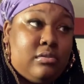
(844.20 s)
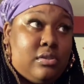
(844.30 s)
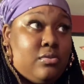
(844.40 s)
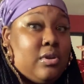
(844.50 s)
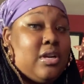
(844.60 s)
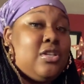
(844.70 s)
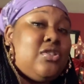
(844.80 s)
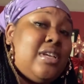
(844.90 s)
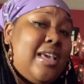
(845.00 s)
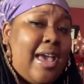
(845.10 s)
to
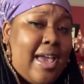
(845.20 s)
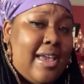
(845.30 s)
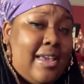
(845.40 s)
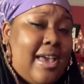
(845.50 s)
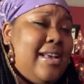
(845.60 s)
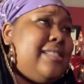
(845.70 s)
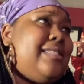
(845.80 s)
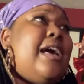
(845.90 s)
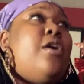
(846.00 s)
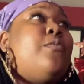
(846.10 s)
100K
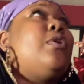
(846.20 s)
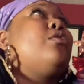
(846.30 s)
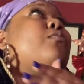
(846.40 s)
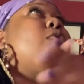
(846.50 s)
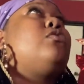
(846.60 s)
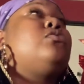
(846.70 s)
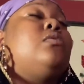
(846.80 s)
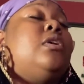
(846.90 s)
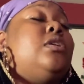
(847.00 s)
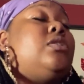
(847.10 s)
ASAP. We're on the road to
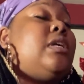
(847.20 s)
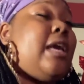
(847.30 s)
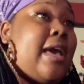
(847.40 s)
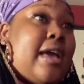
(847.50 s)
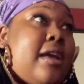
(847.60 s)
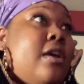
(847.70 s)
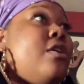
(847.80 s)
100K.